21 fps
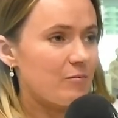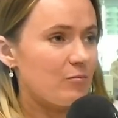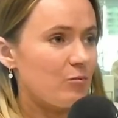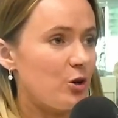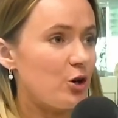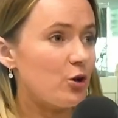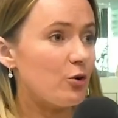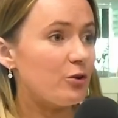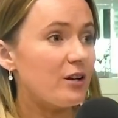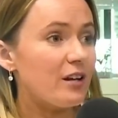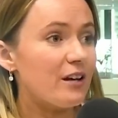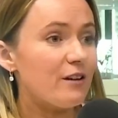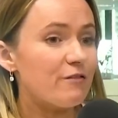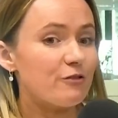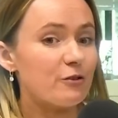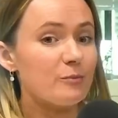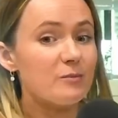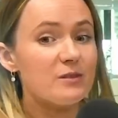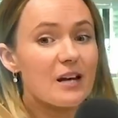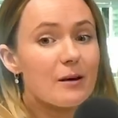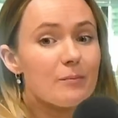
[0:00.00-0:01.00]
We couldn't hear
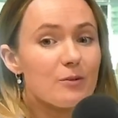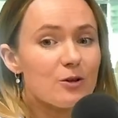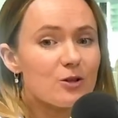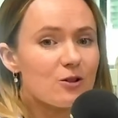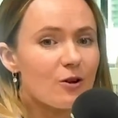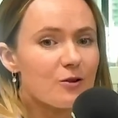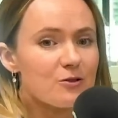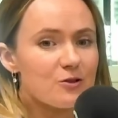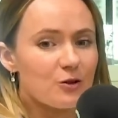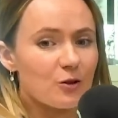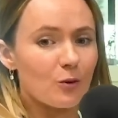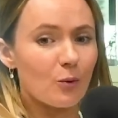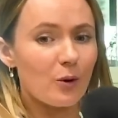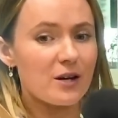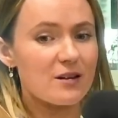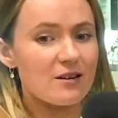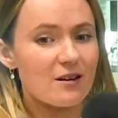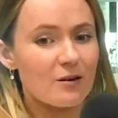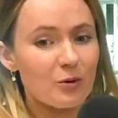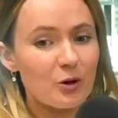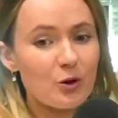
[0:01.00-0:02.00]
from debutantes on the
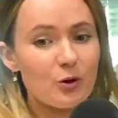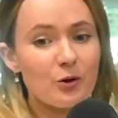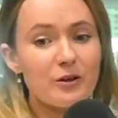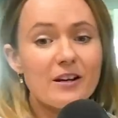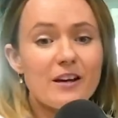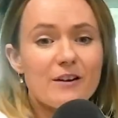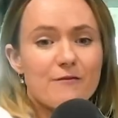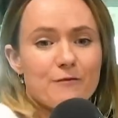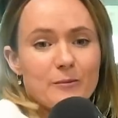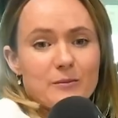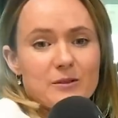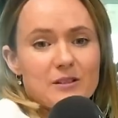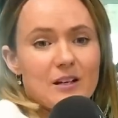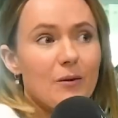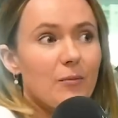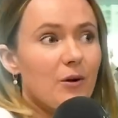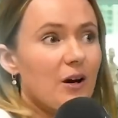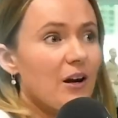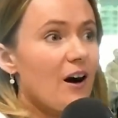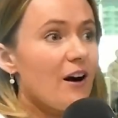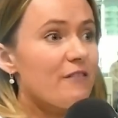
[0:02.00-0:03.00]
weekend. We couldn't hear from
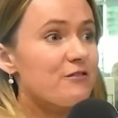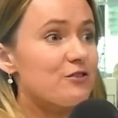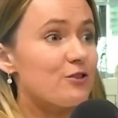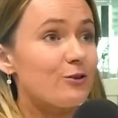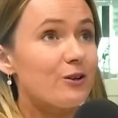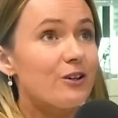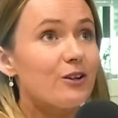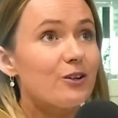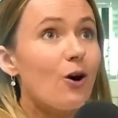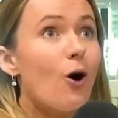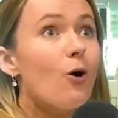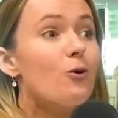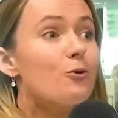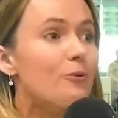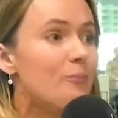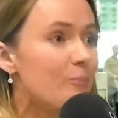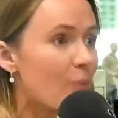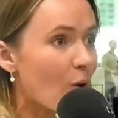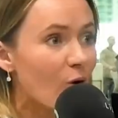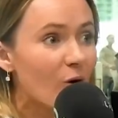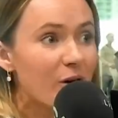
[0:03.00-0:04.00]
someone after a
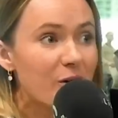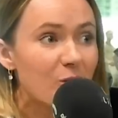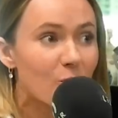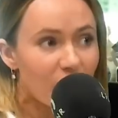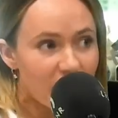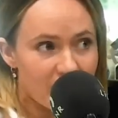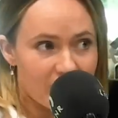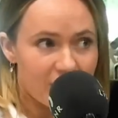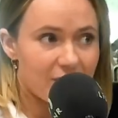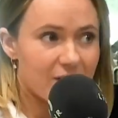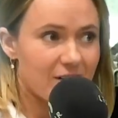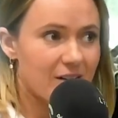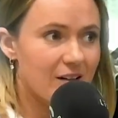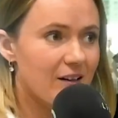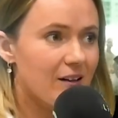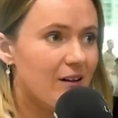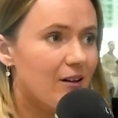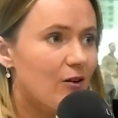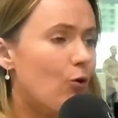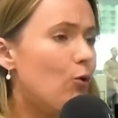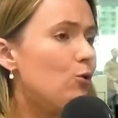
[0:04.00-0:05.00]
Golden Point win.
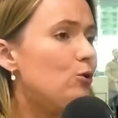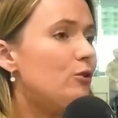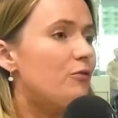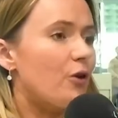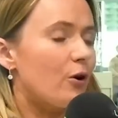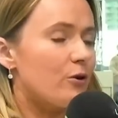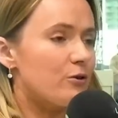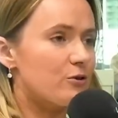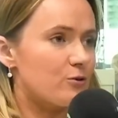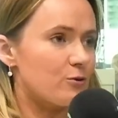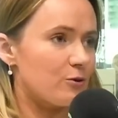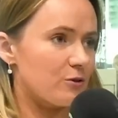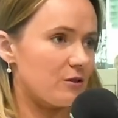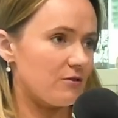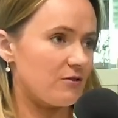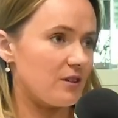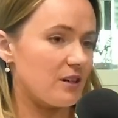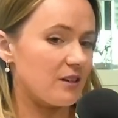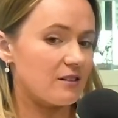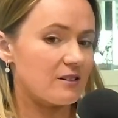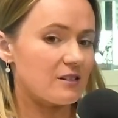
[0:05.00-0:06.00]
All of those sorts of
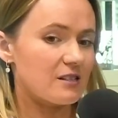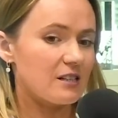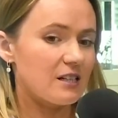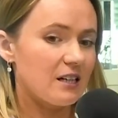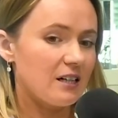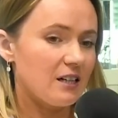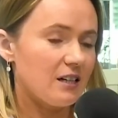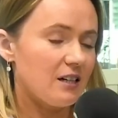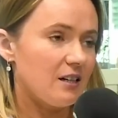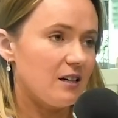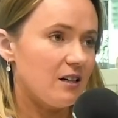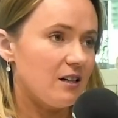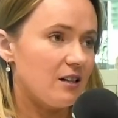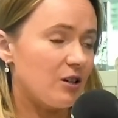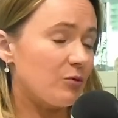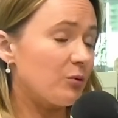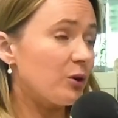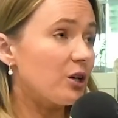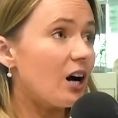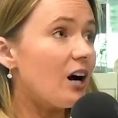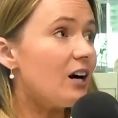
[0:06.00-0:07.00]
things.
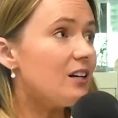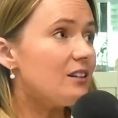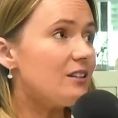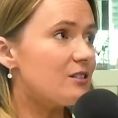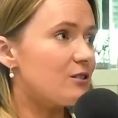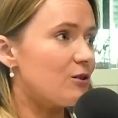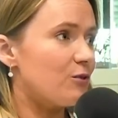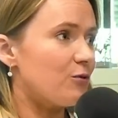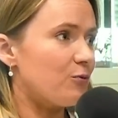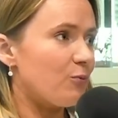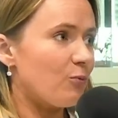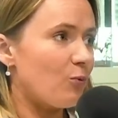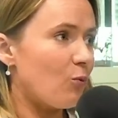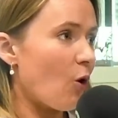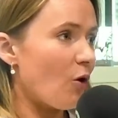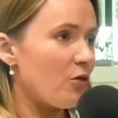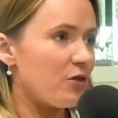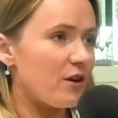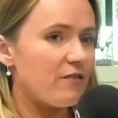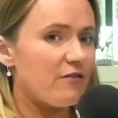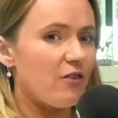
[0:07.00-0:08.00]
And regardless of
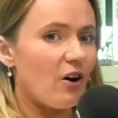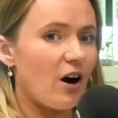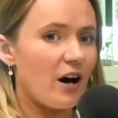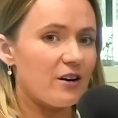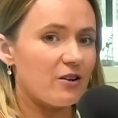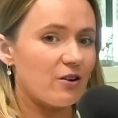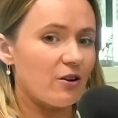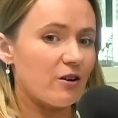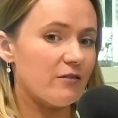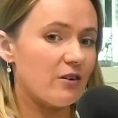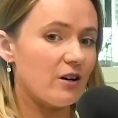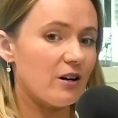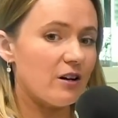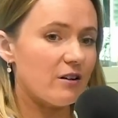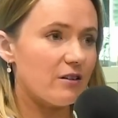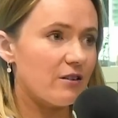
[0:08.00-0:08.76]
what they're fighting over.